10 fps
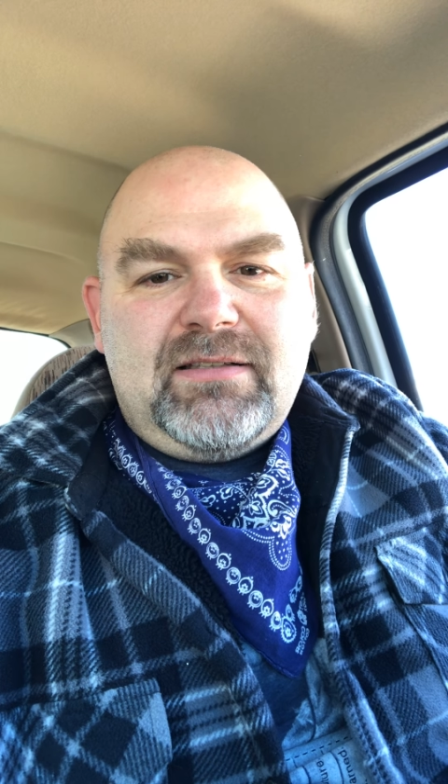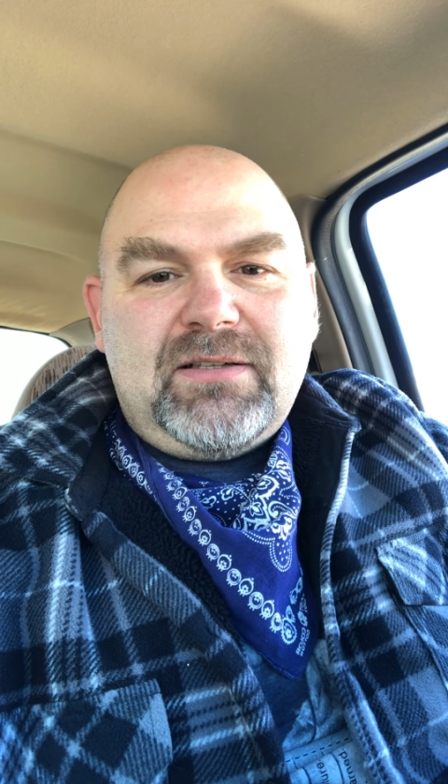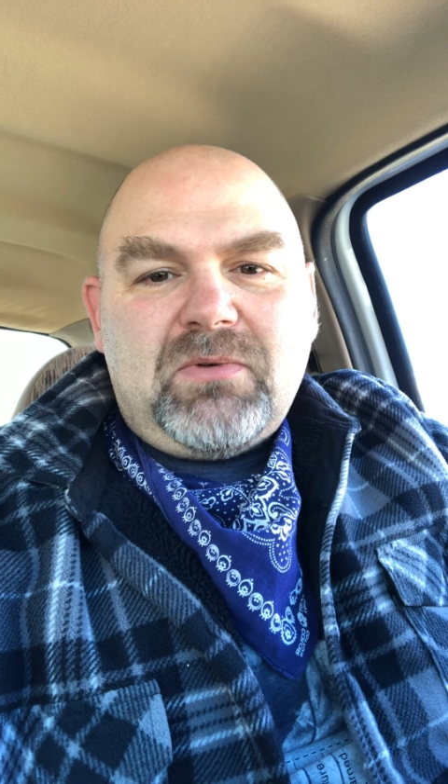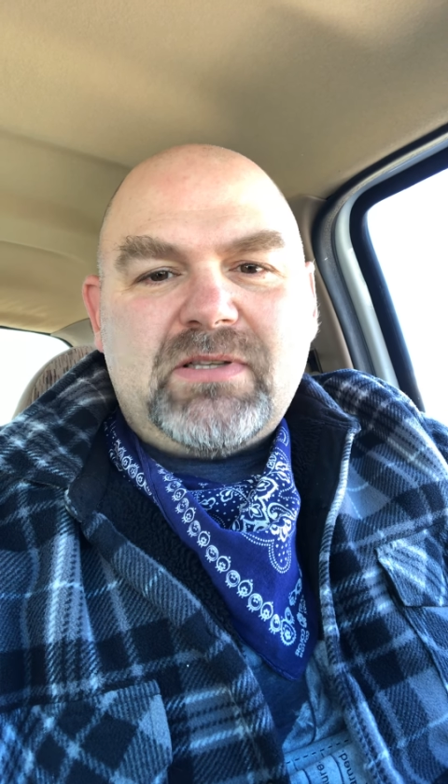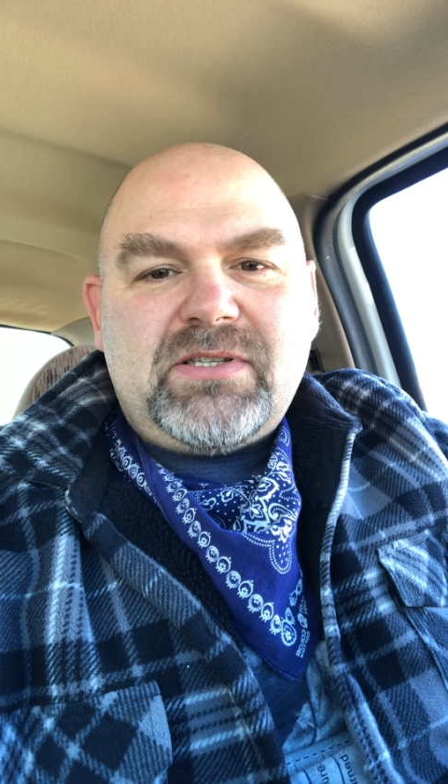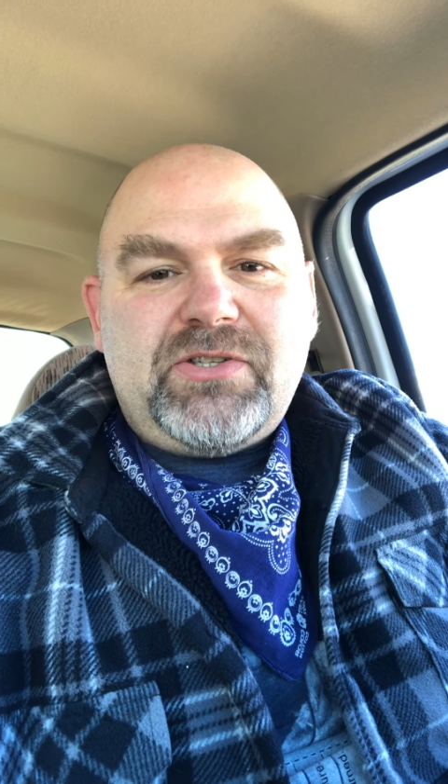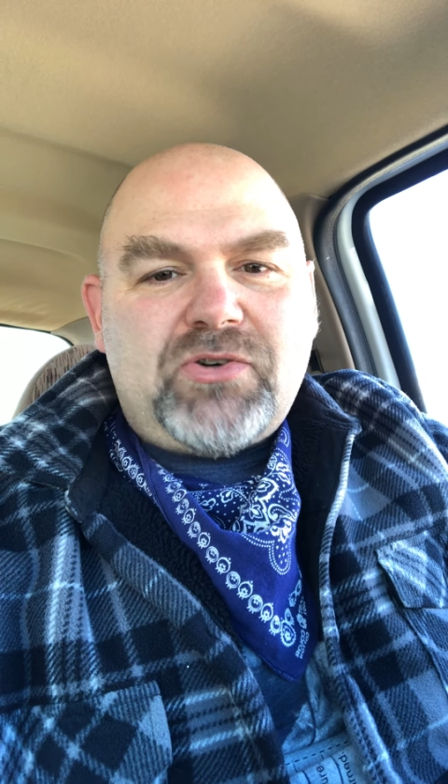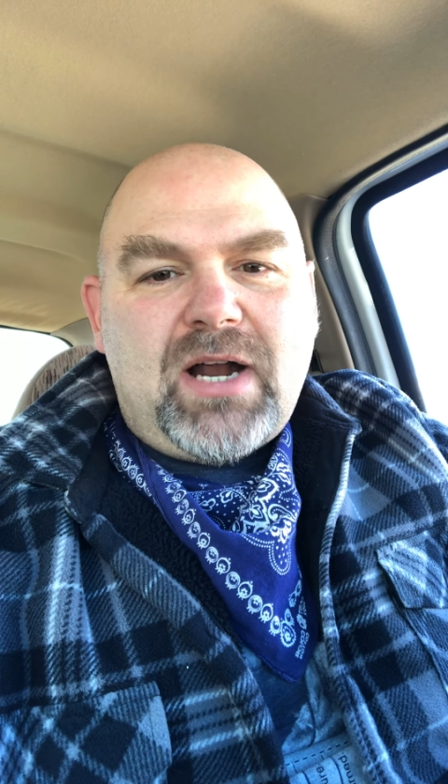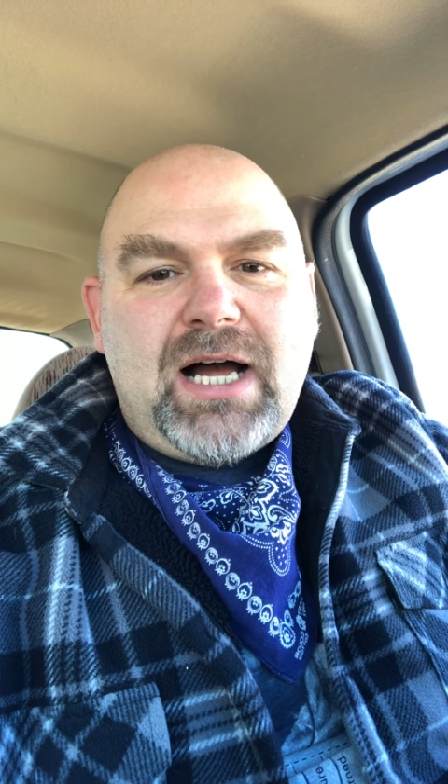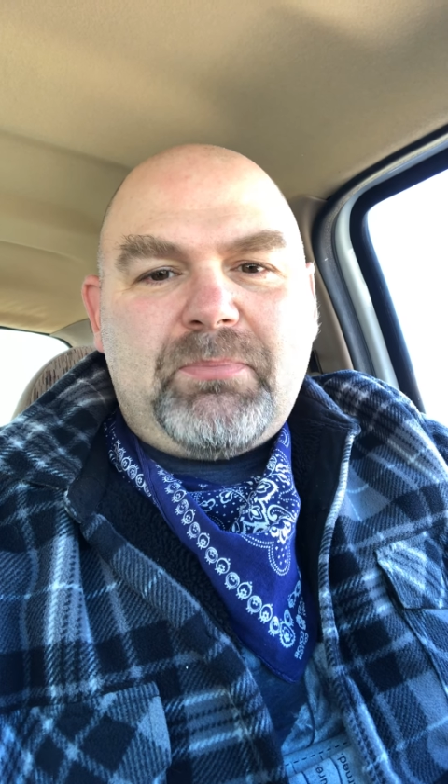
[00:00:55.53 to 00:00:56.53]
There wasn't a
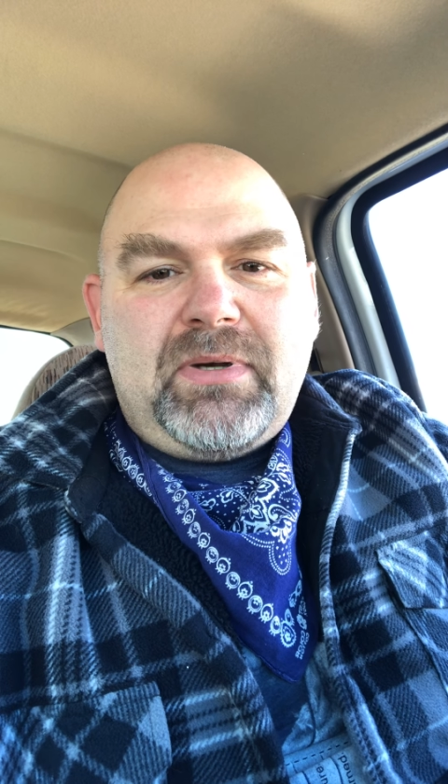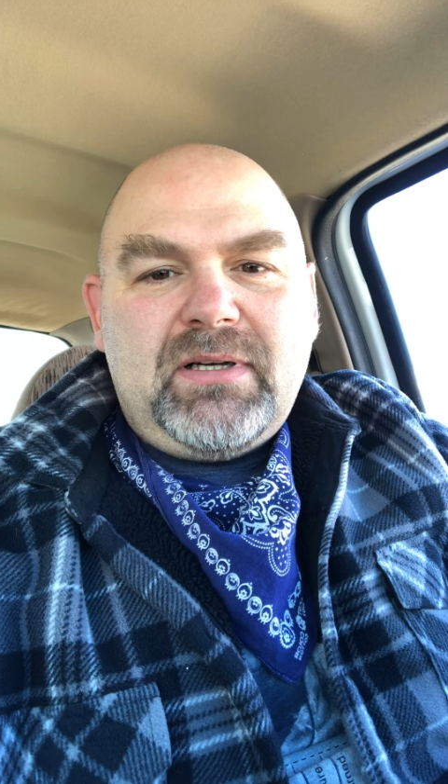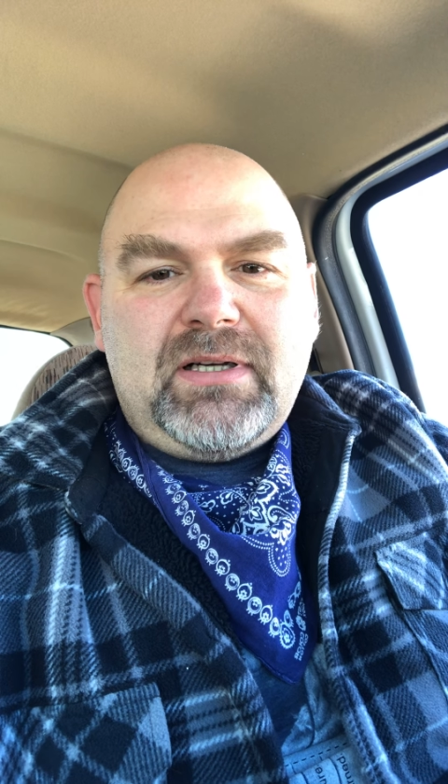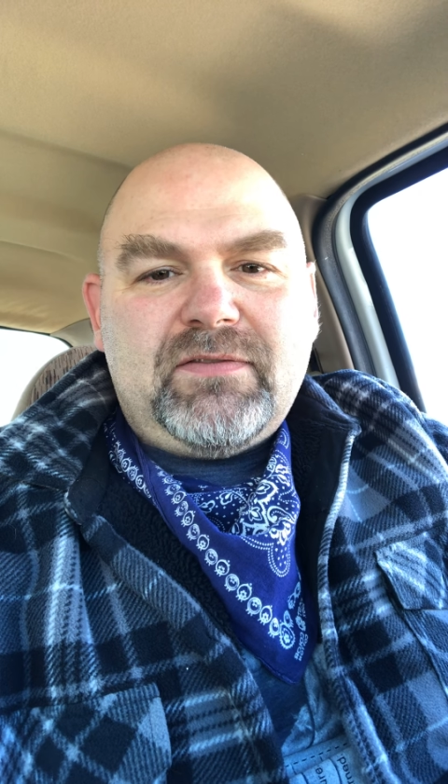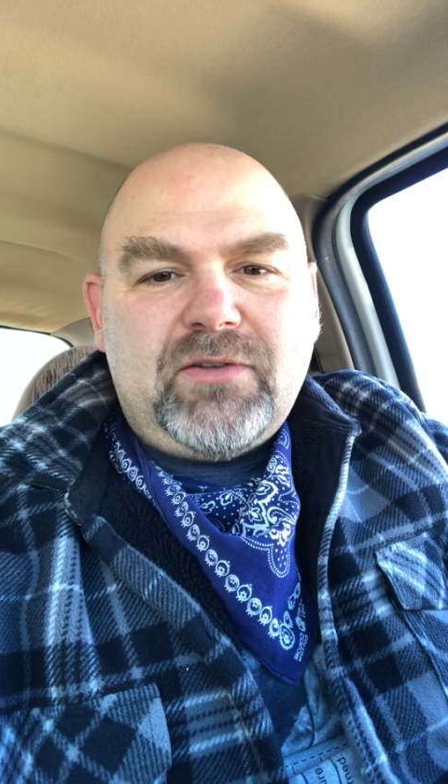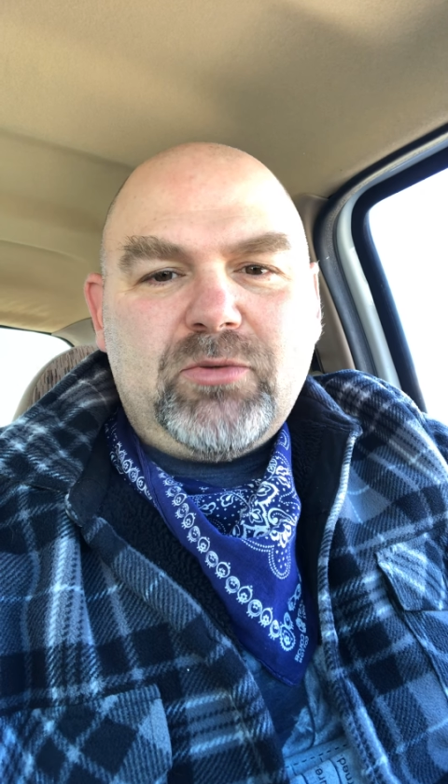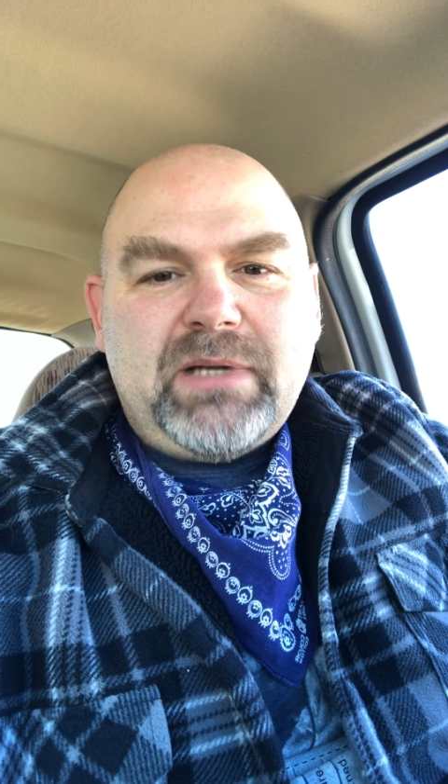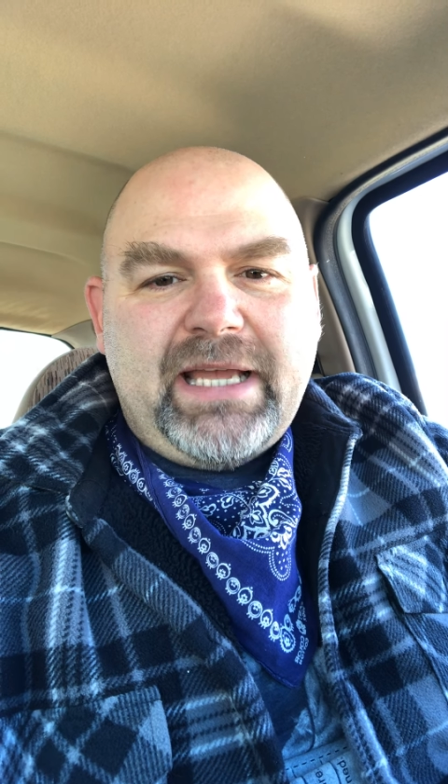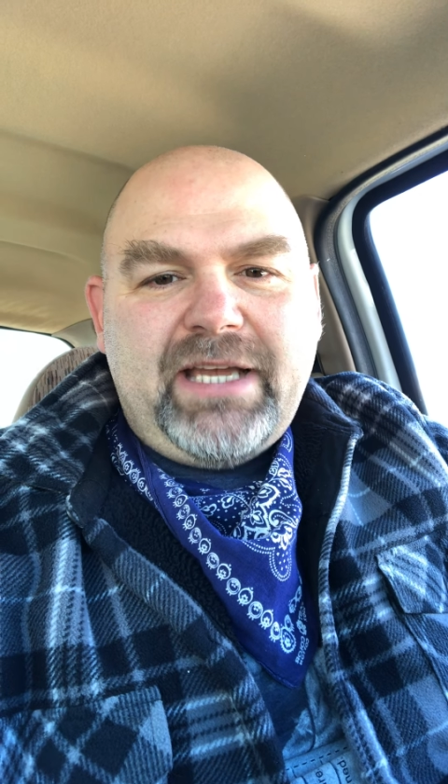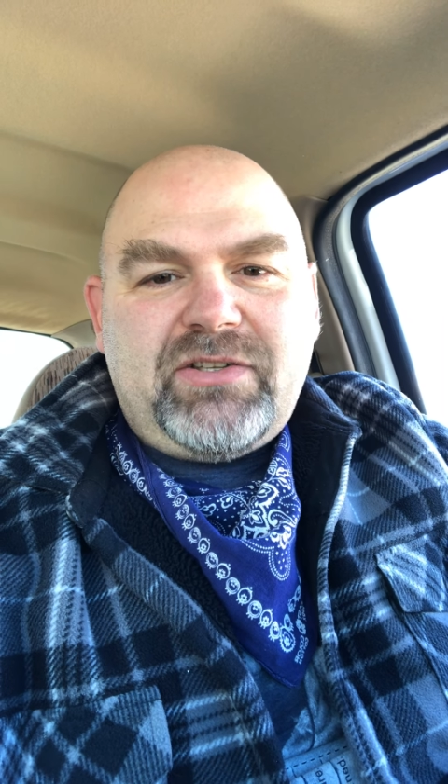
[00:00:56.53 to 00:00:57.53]
drop of
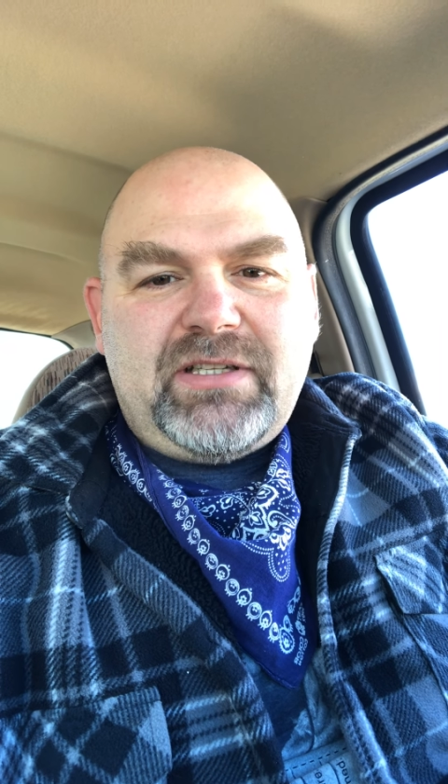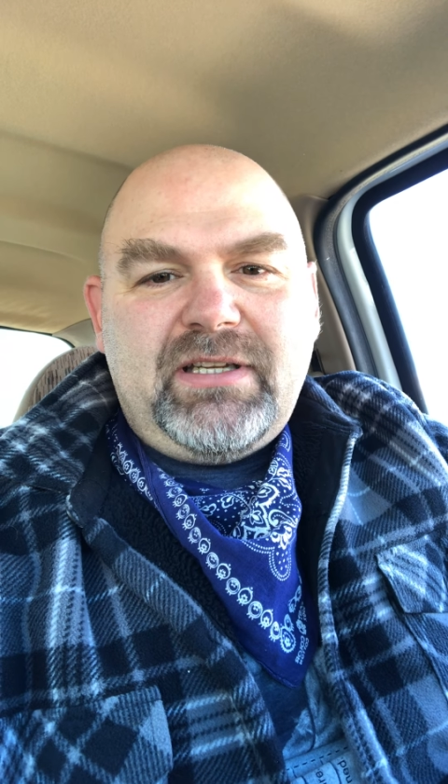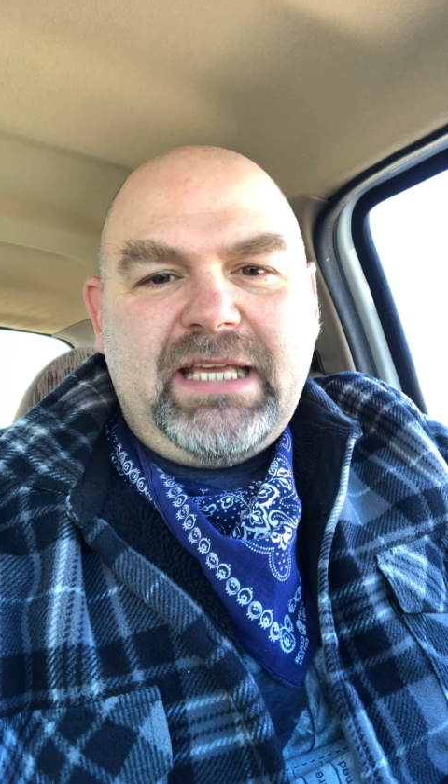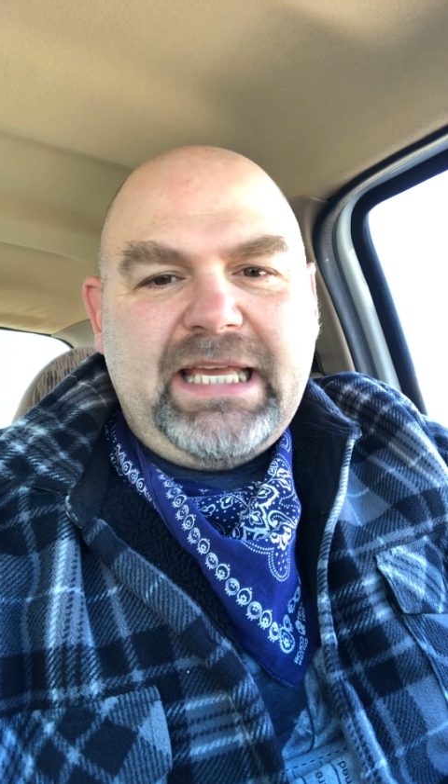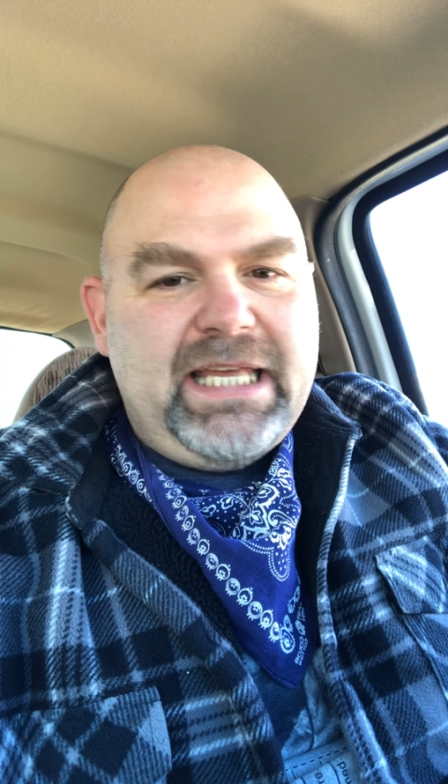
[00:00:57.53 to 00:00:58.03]
lubrication